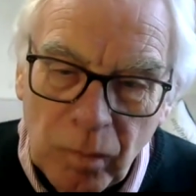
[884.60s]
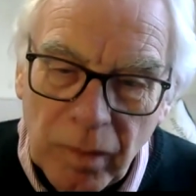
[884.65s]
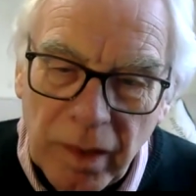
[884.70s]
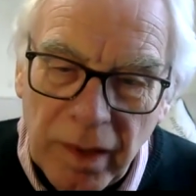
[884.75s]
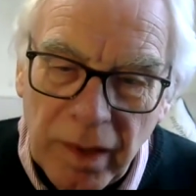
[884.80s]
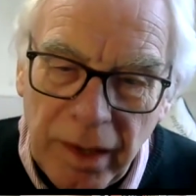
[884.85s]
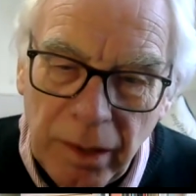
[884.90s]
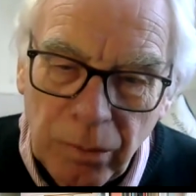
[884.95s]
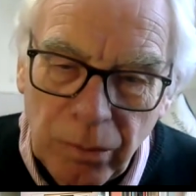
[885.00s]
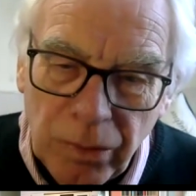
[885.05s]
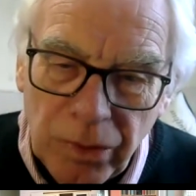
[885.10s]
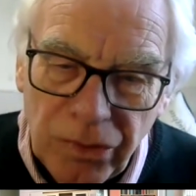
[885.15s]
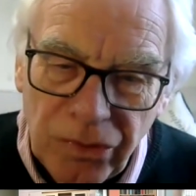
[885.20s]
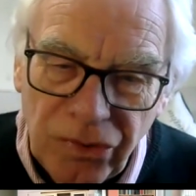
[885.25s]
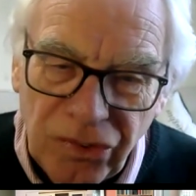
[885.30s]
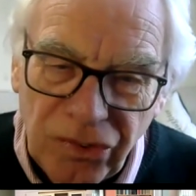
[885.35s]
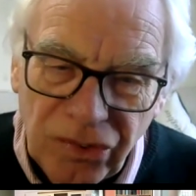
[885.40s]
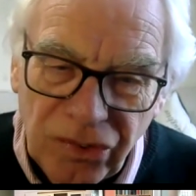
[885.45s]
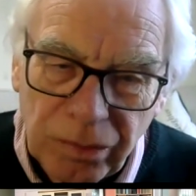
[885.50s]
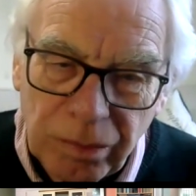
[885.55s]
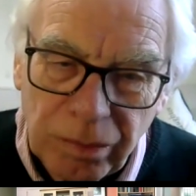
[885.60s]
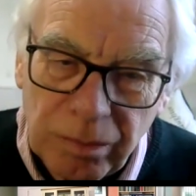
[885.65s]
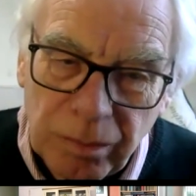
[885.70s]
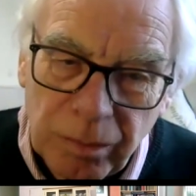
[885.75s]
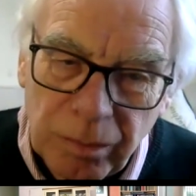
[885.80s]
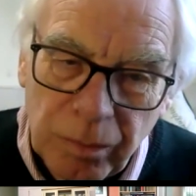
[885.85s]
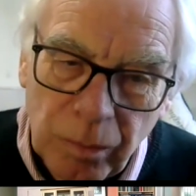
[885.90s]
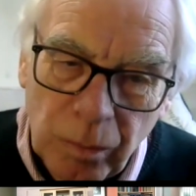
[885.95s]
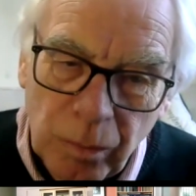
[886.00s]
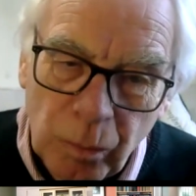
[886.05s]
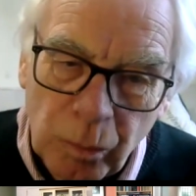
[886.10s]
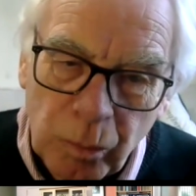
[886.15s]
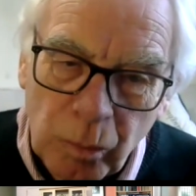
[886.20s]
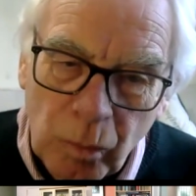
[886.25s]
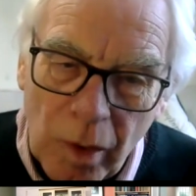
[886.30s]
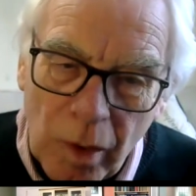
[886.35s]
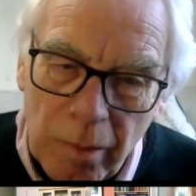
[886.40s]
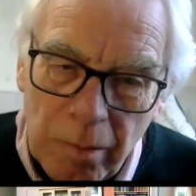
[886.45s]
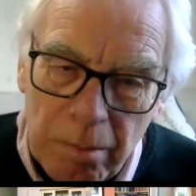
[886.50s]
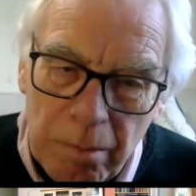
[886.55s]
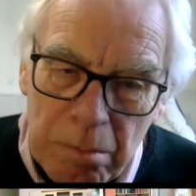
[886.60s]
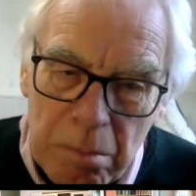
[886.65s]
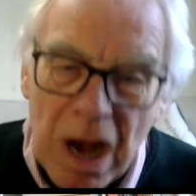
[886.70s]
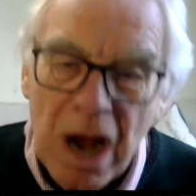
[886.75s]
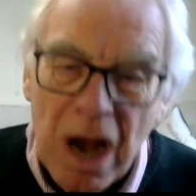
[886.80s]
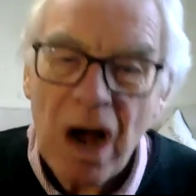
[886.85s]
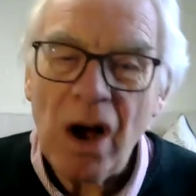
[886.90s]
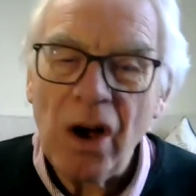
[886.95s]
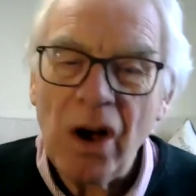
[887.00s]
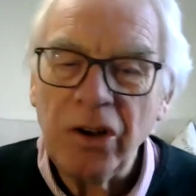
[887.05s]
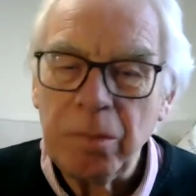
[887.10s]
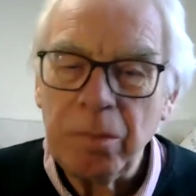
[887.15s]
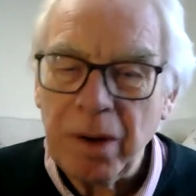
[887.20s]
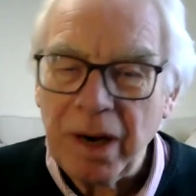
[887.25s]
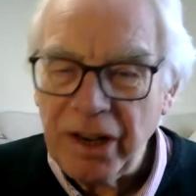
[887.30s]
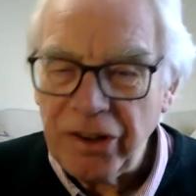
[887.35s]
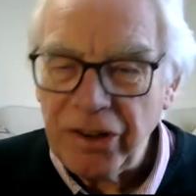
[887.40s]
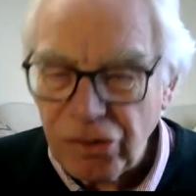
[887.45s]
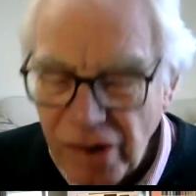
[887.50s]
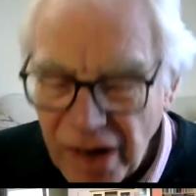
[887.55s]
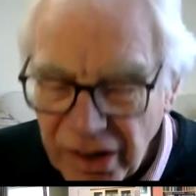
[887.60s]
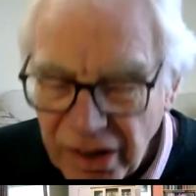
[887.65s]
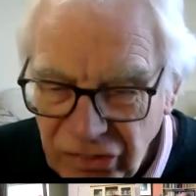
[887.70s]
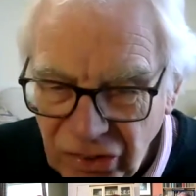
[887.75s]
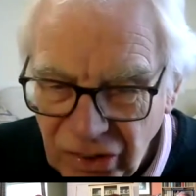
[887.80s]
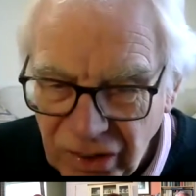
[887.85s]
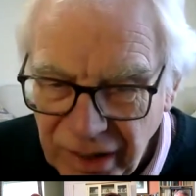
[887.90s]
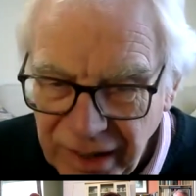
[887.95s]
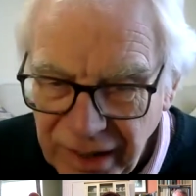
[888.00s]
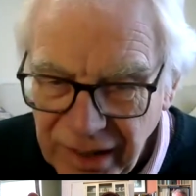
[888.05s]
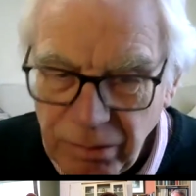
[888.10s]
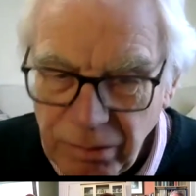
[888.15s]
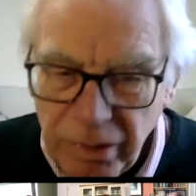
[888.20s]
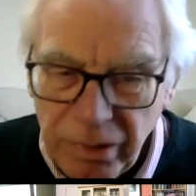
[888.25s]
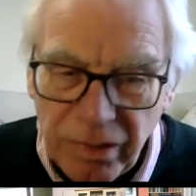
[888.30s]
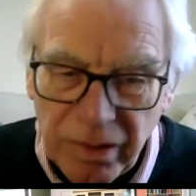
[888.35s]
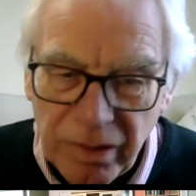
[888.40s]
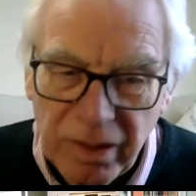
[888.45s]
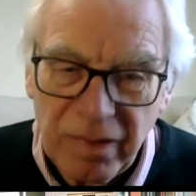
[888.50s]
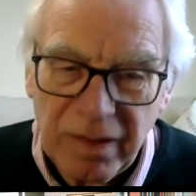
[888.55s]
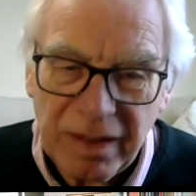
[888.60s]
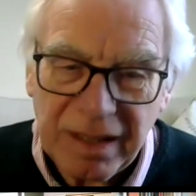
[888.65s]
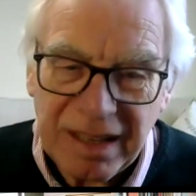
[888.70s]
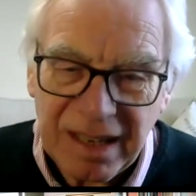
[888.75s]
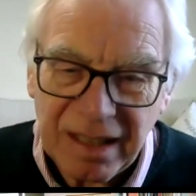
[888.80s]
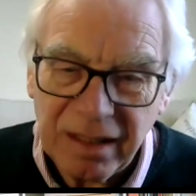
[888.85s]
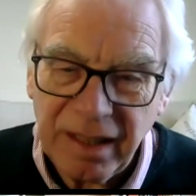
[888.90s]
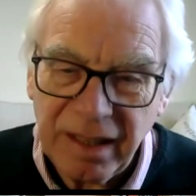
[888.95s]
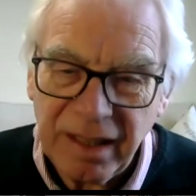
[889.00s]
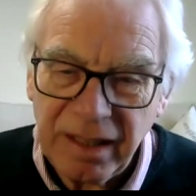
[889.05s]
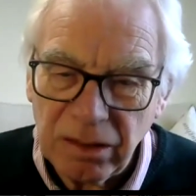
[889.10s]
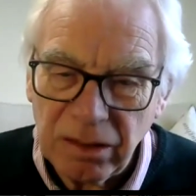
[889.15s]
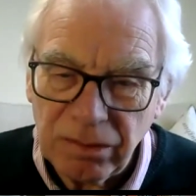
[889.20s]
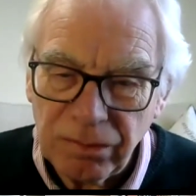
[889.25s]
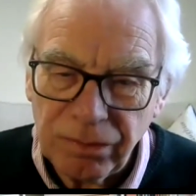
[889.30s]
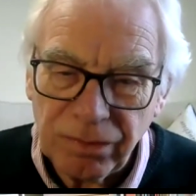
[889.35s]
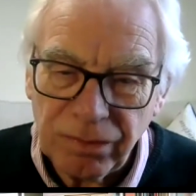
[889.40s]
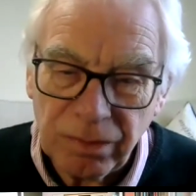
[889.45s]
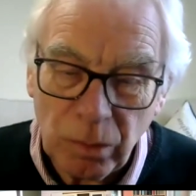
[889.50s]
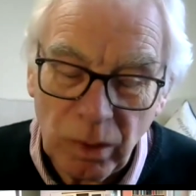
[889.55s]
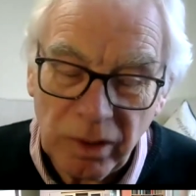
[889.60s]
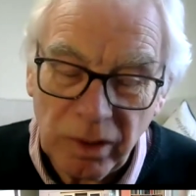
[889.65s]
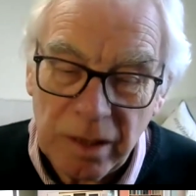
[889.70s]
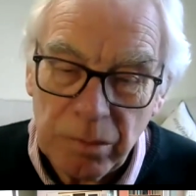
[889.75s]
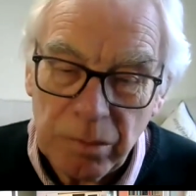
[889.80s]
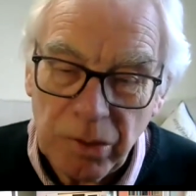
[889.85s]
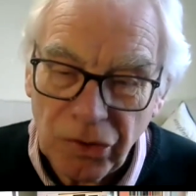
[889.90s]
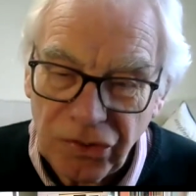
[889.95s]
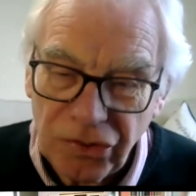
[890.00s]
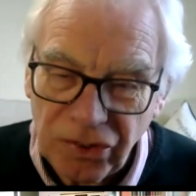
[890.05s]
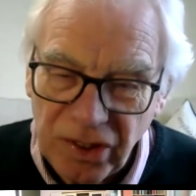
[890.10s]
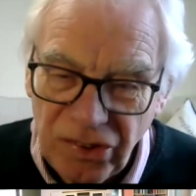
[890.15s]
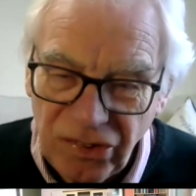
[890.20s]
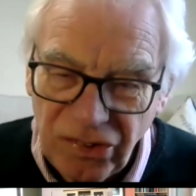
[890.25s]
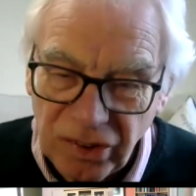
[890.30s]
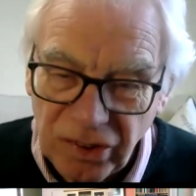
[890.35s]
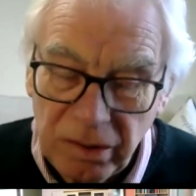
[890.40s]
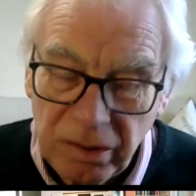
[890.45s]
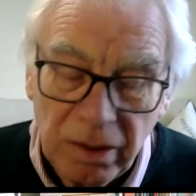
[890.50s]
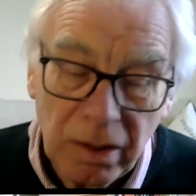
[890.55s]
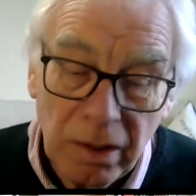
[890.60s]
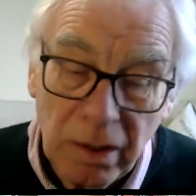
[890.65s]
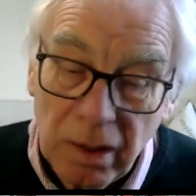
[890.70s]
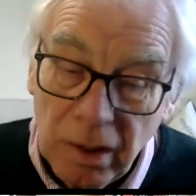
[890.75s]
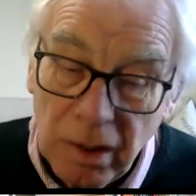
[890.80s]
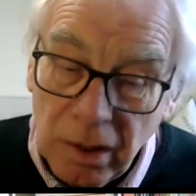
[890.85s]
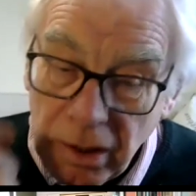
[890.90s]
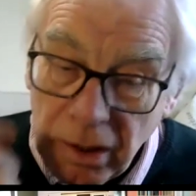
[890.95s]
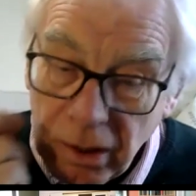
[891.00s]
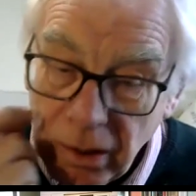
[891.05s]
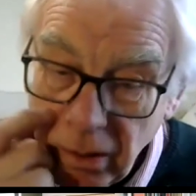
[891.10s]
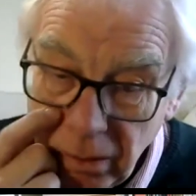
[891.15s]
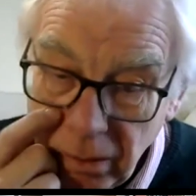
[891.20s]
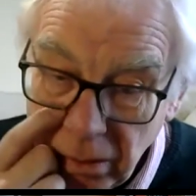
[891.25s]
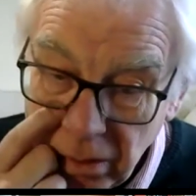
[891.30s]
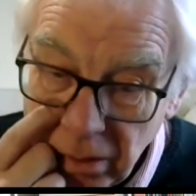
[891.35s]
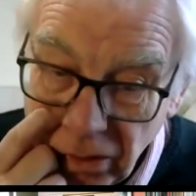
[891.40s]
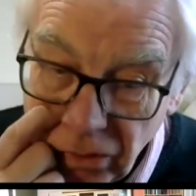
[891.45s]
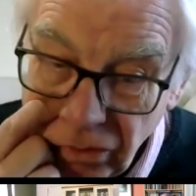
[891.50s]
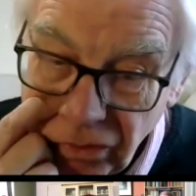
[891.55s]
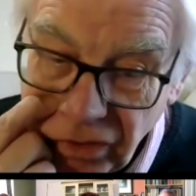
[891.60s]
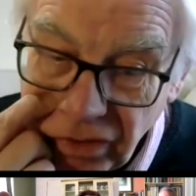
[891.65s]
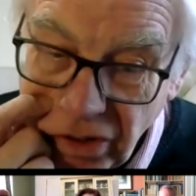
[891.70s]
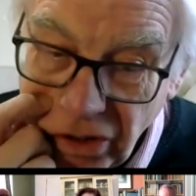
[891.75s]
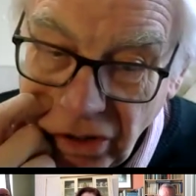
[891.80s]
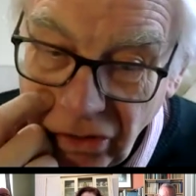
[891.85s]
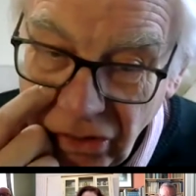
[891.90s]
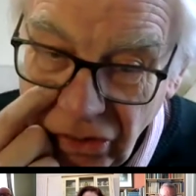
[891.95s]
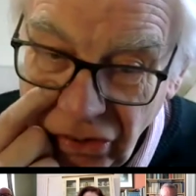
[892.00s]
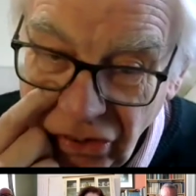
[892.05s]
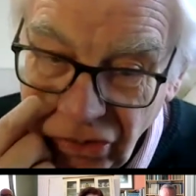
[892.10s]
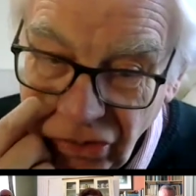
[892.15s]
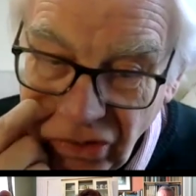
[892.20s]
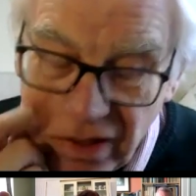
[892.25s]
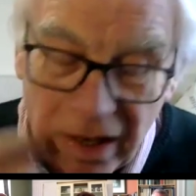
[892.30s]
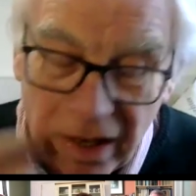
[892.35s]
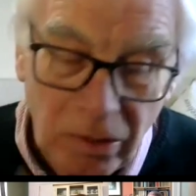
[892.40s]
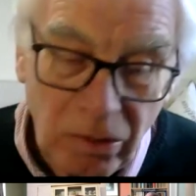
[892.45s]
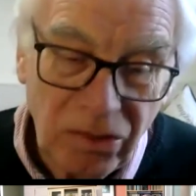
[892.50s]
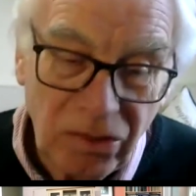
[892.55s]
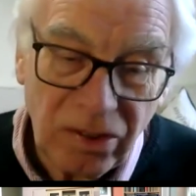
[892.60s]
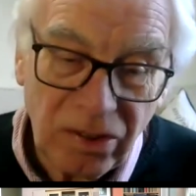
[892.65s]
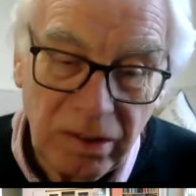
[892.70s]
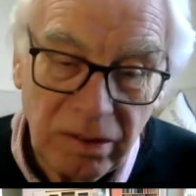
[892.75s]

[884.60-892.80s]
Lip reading: It was marred by tragedy with the killing of William Huskisson, who unfortunately stood out